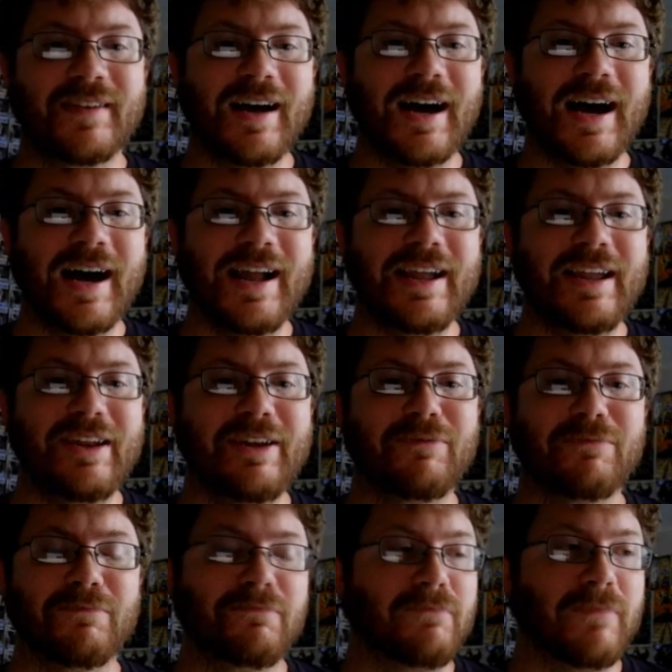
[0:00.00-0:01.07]
I,
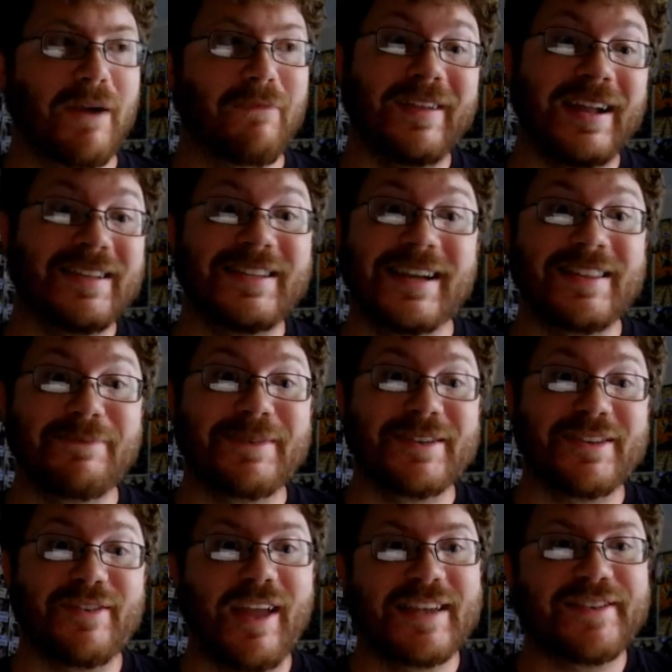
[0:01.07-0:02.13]
I I, dig them as
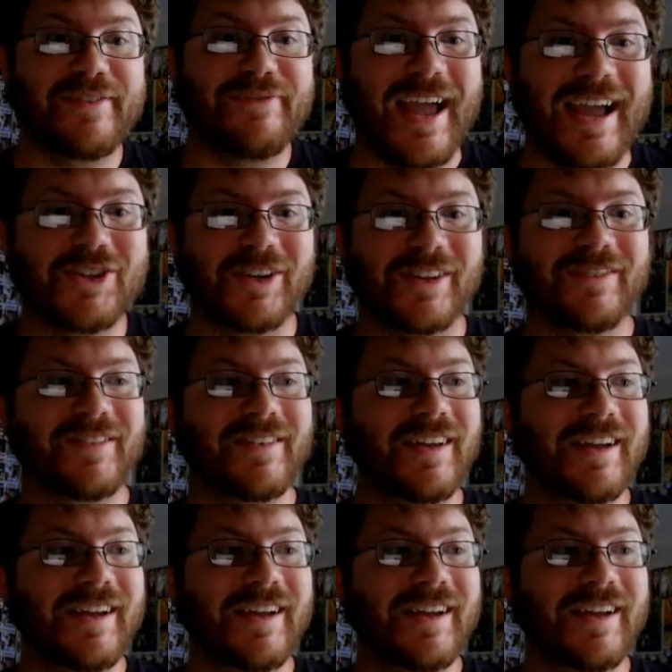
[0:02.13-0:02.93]
a, as a faction.